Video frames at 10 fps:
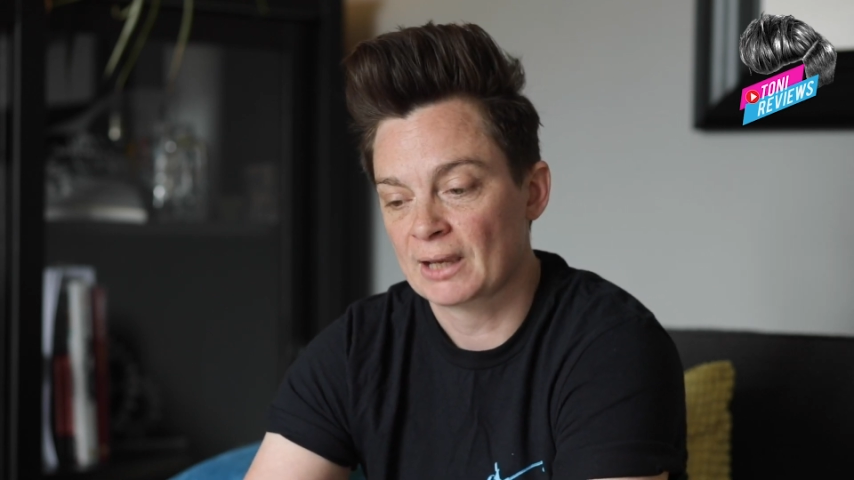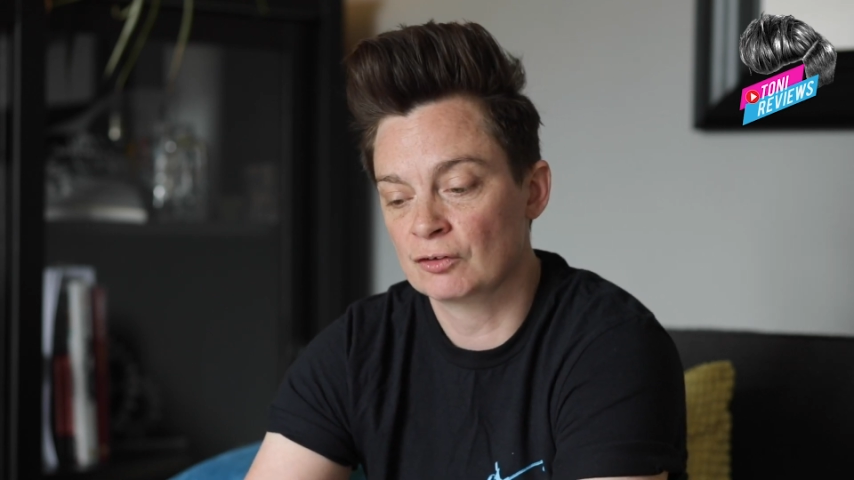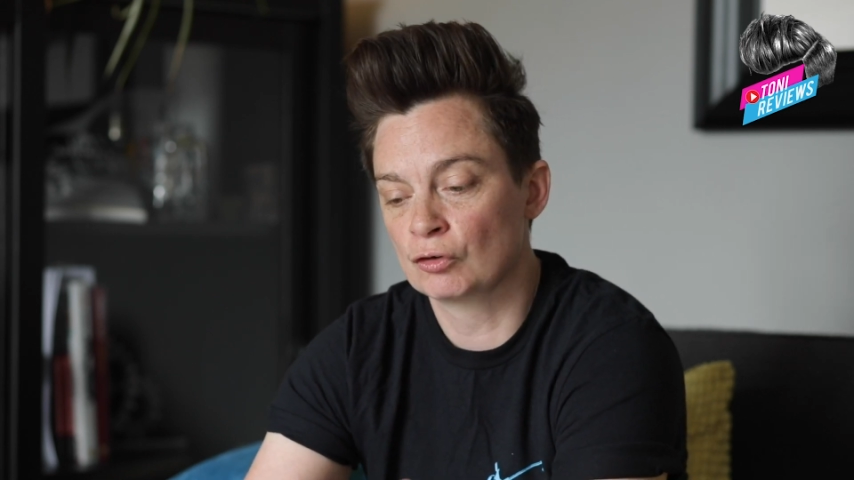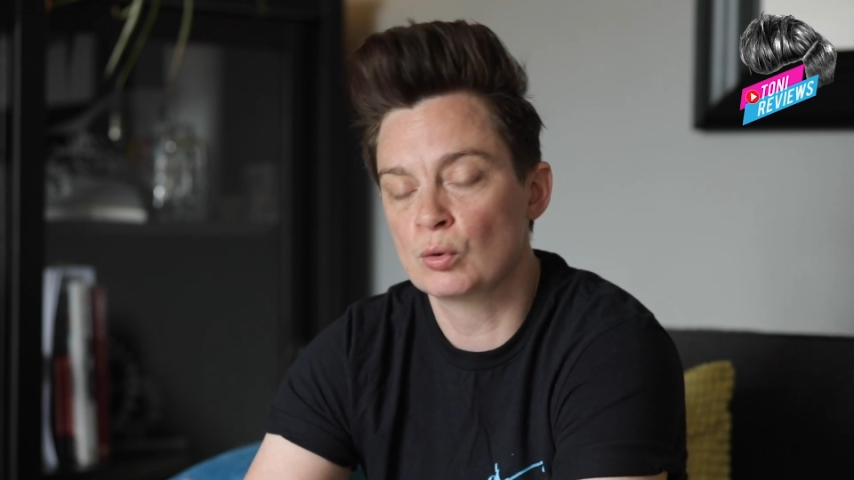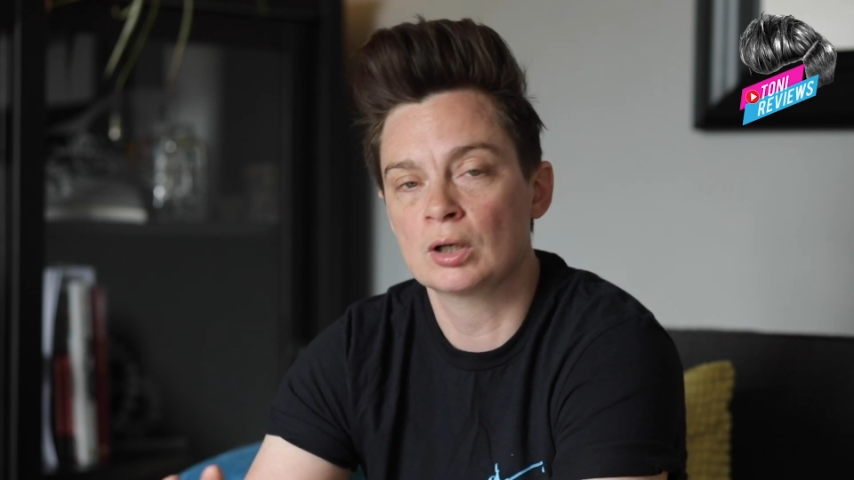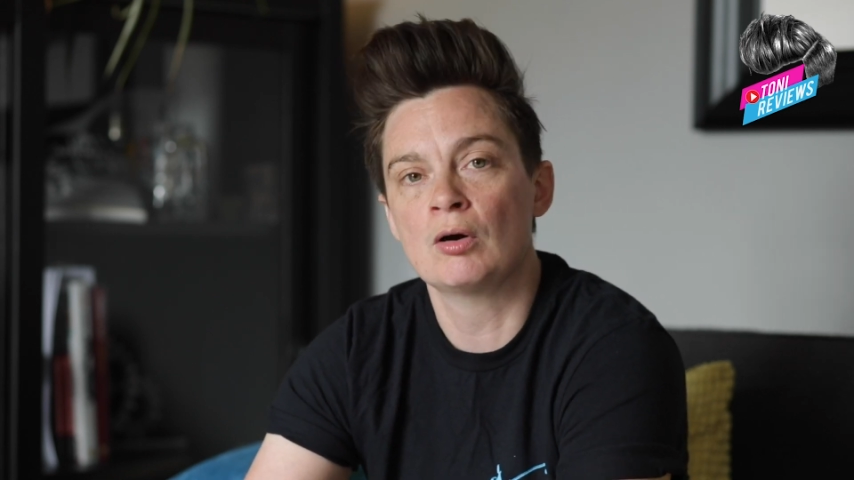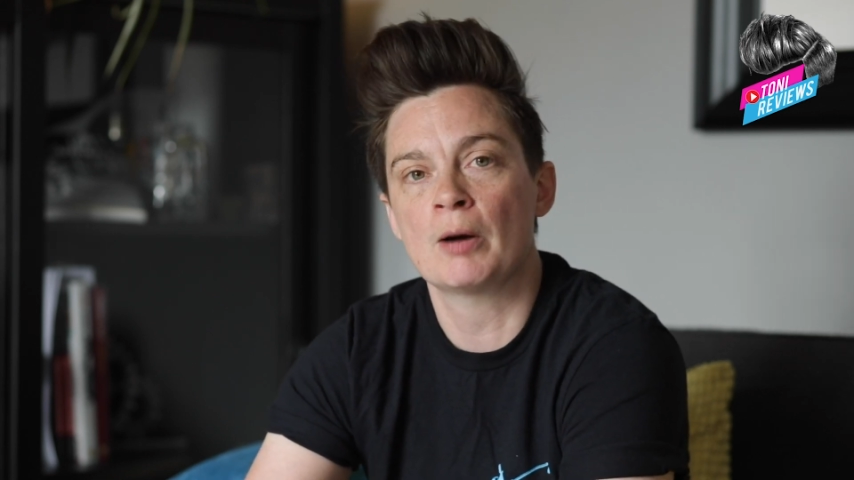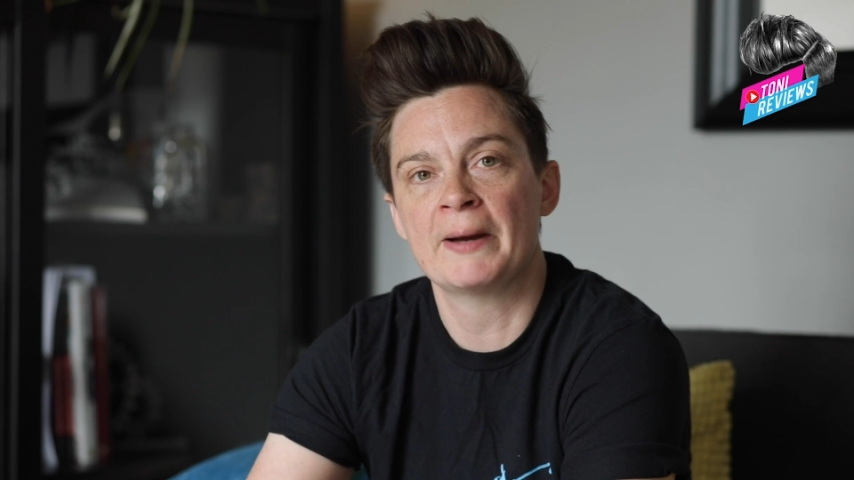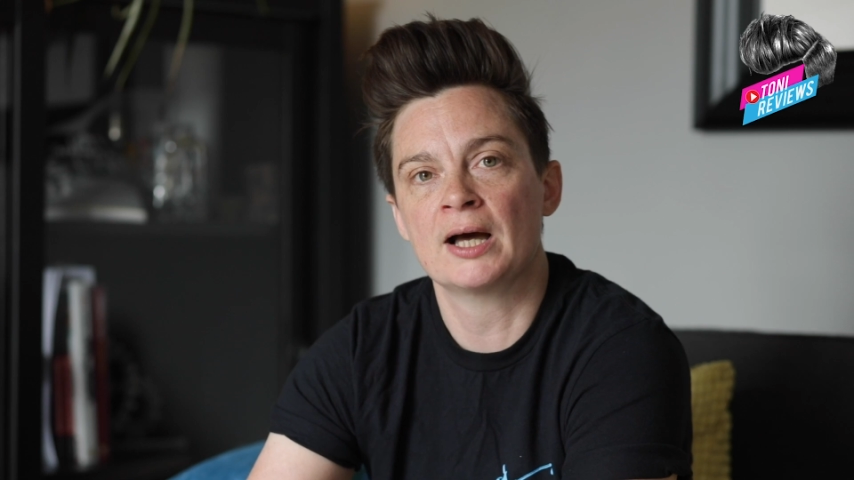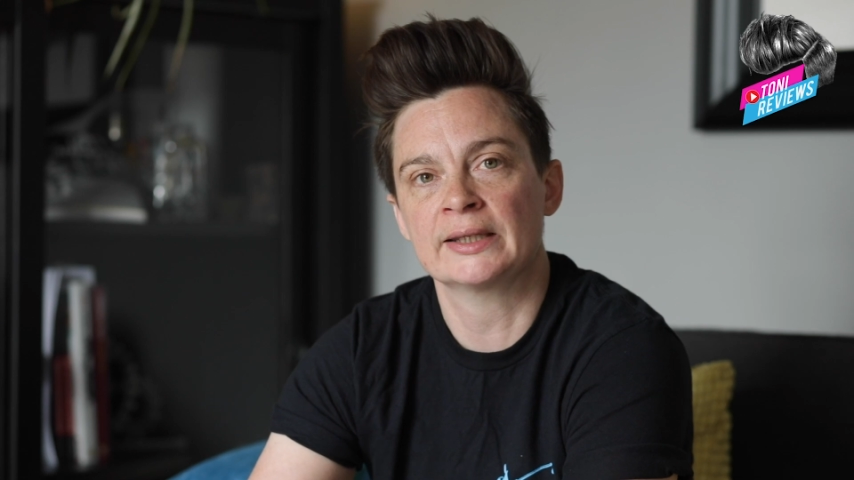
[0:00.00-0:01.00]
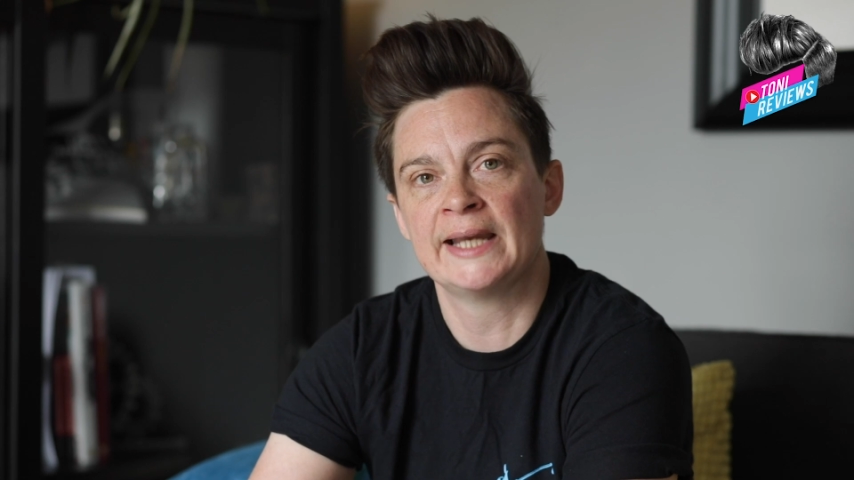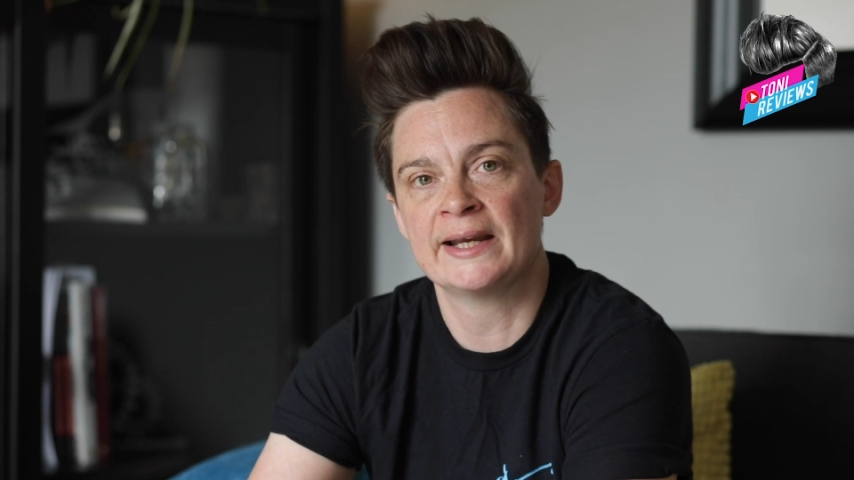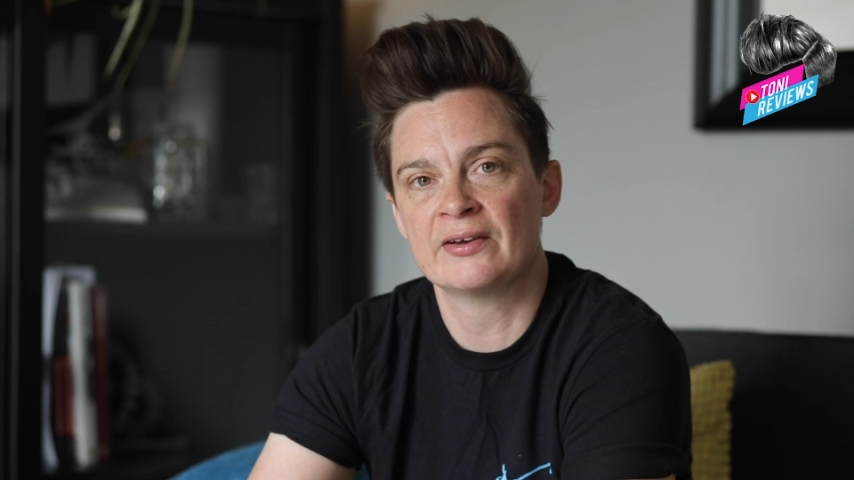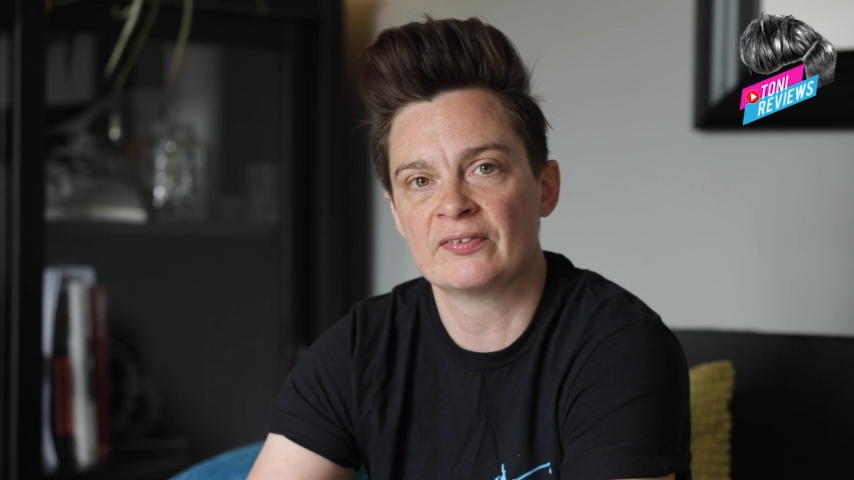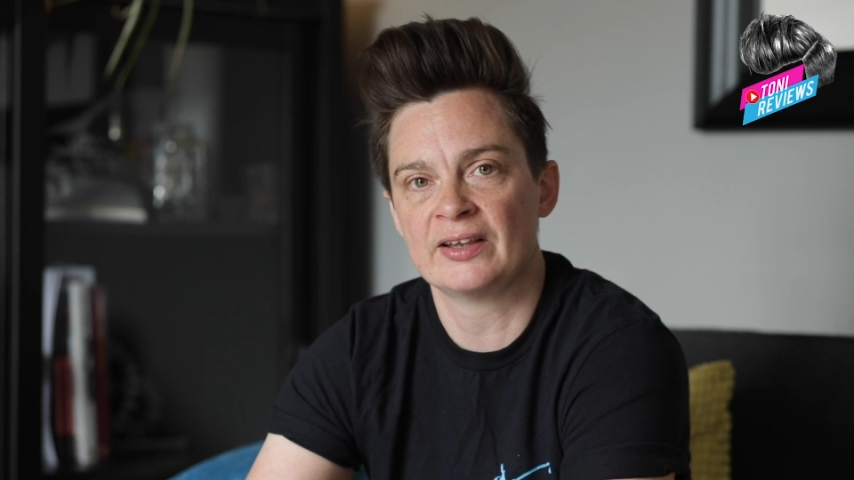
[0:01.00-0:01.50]
I talk a lot about the
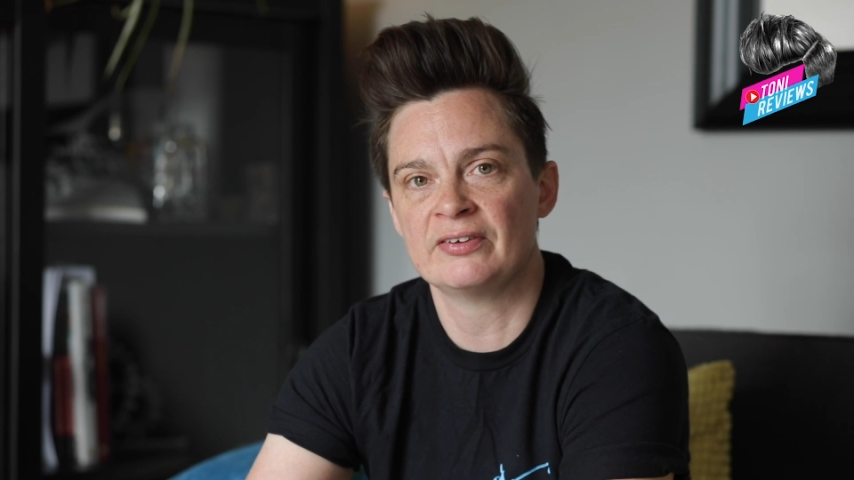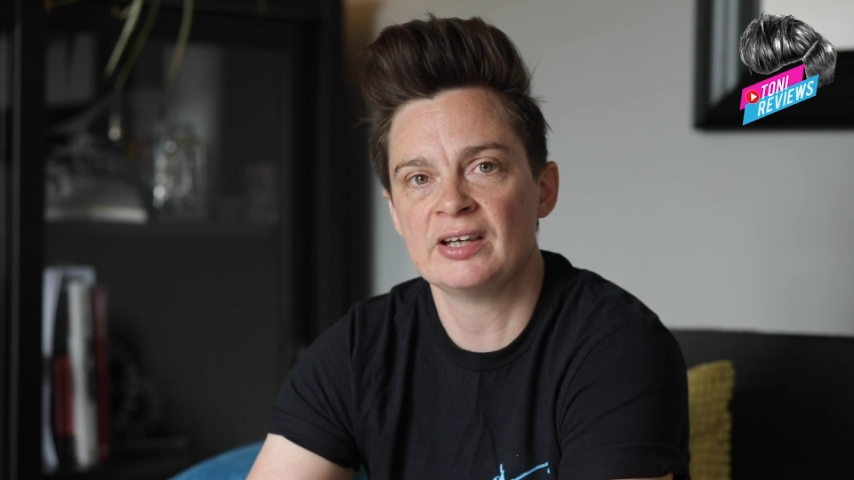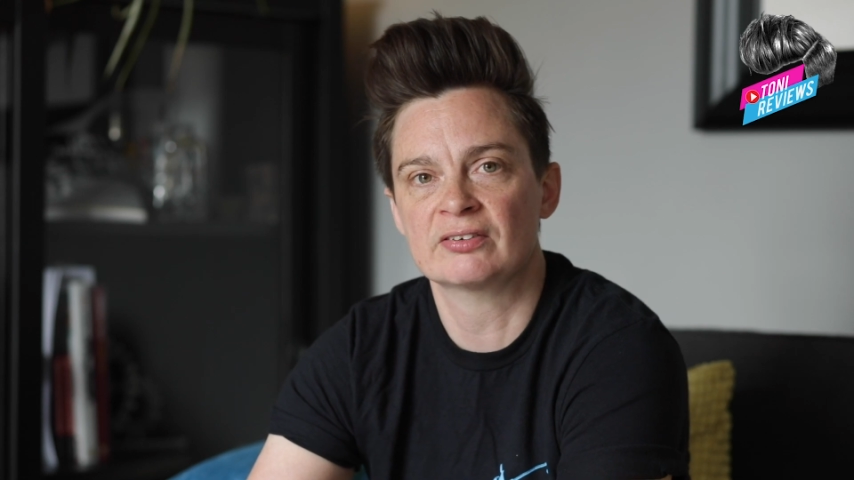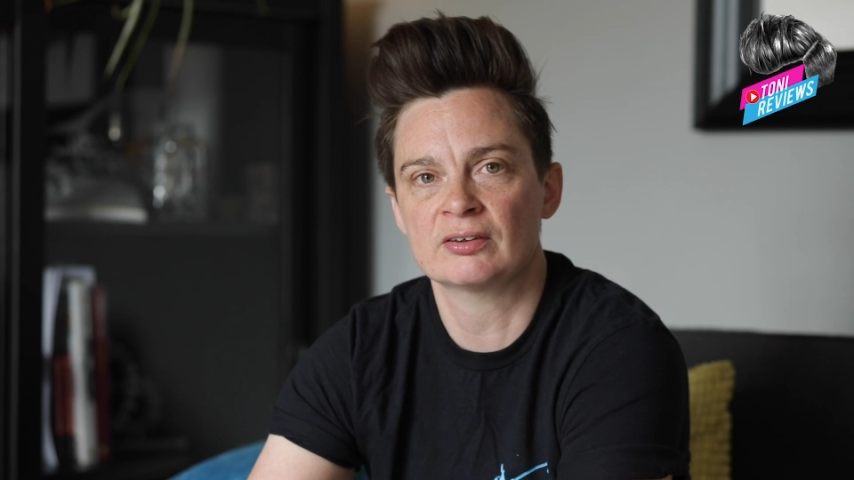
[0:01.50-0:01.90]
aesthetics